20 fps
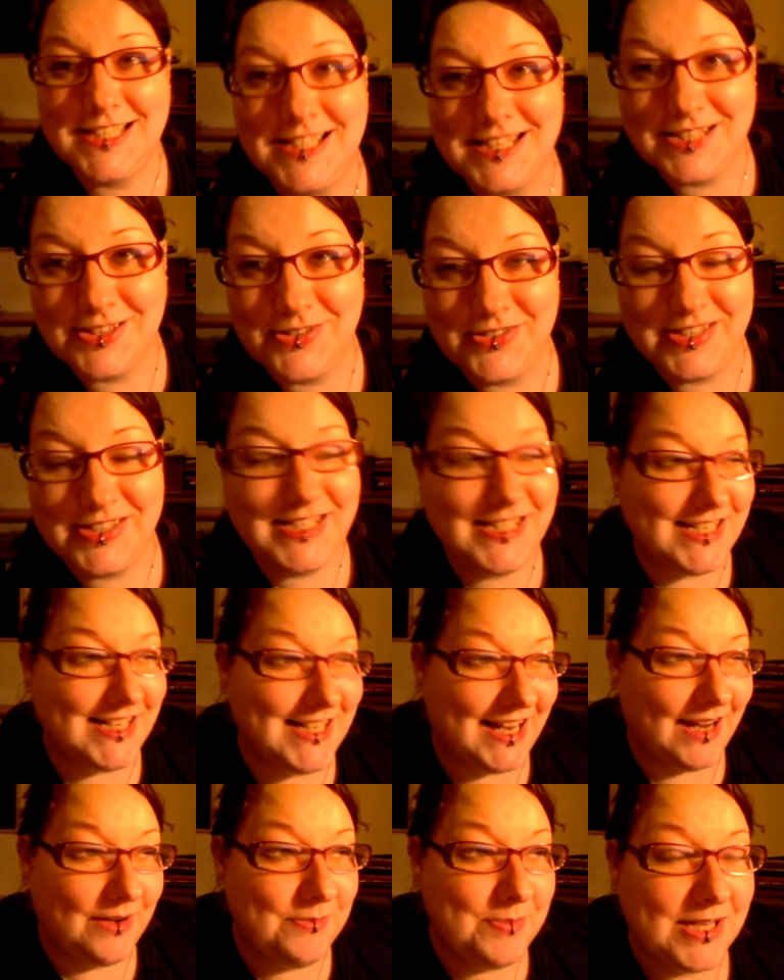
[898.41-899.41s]
it's greasy
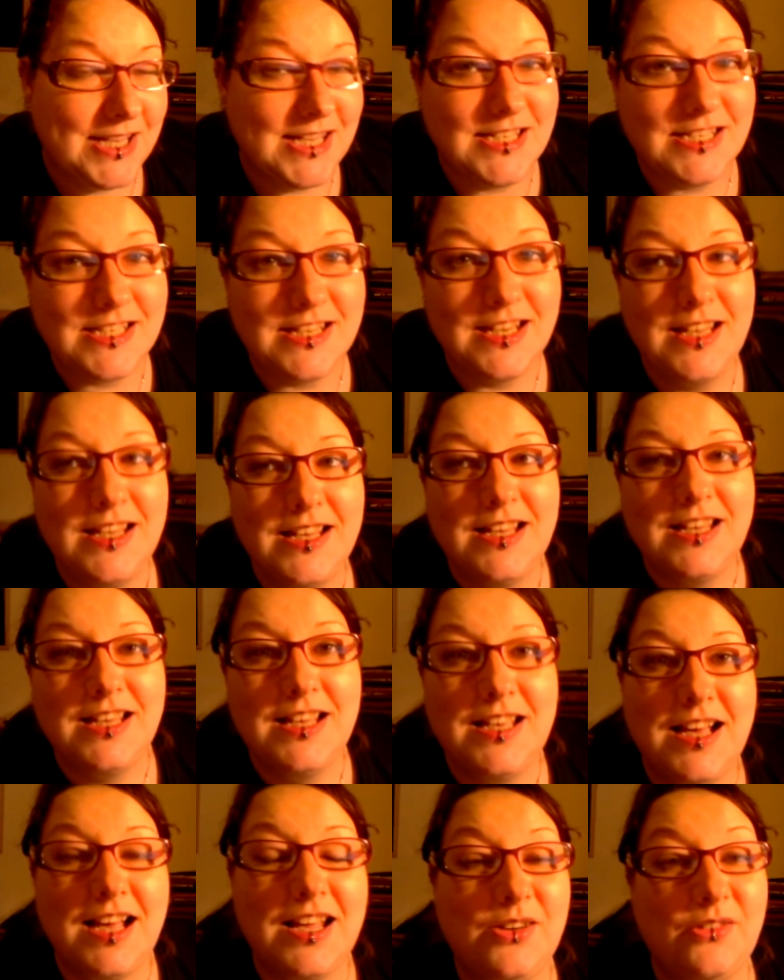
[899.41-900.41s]
now, because
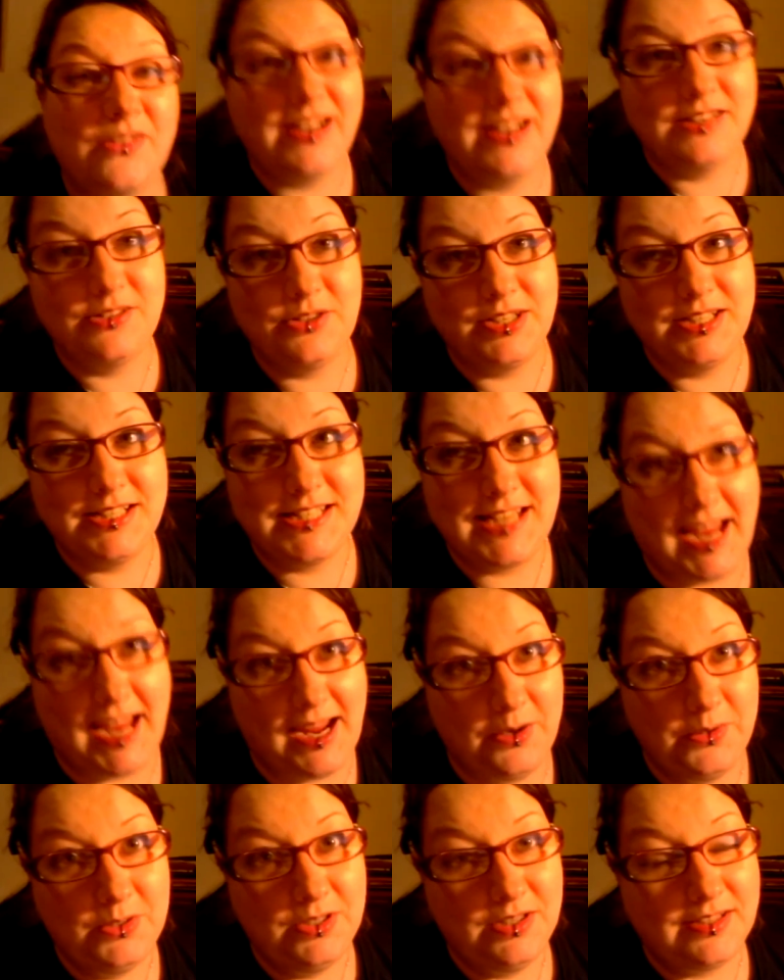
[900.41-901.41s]
I got rained on in
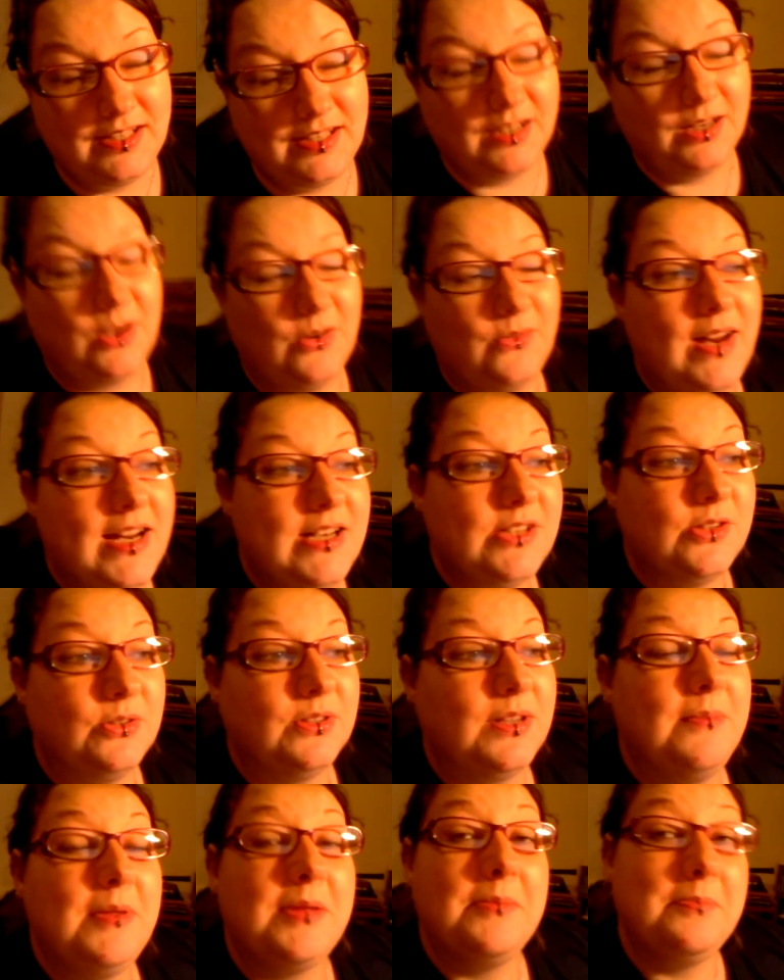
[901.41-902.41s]
town, then I got rained on
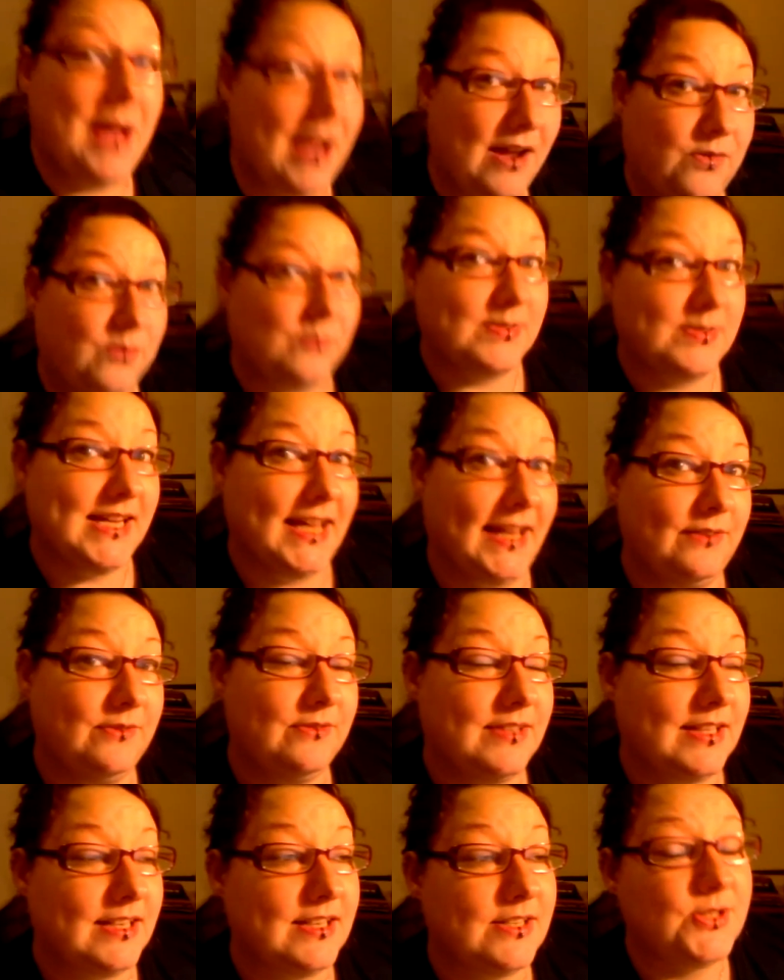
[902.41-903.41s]
coming back from town,
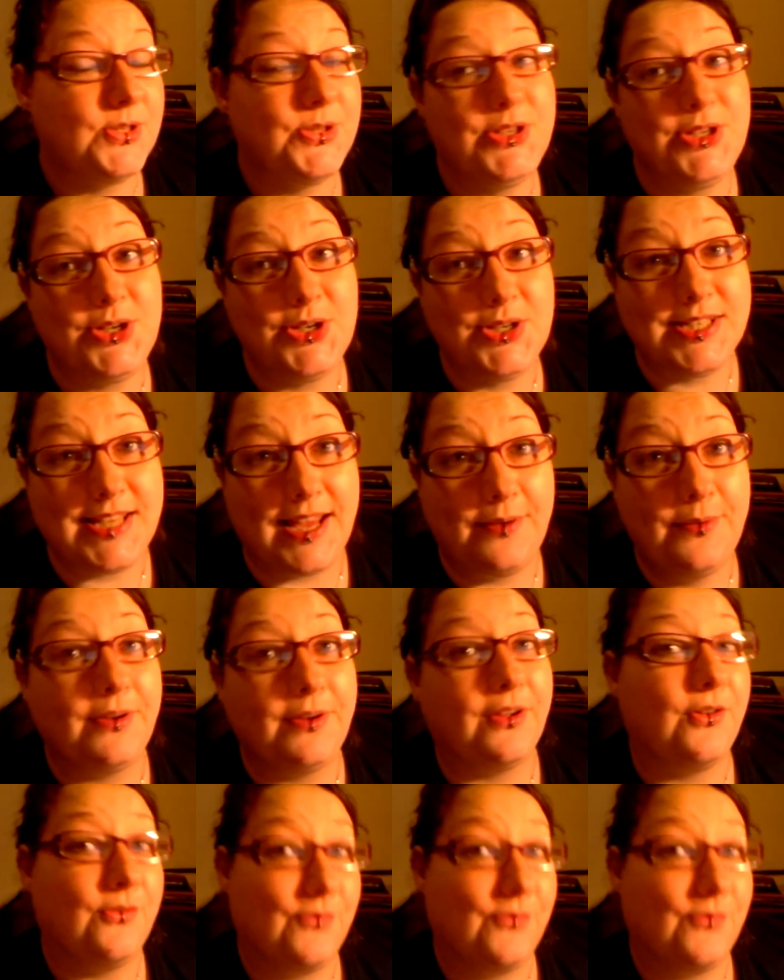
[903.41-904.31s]
then I took the dogs out and I got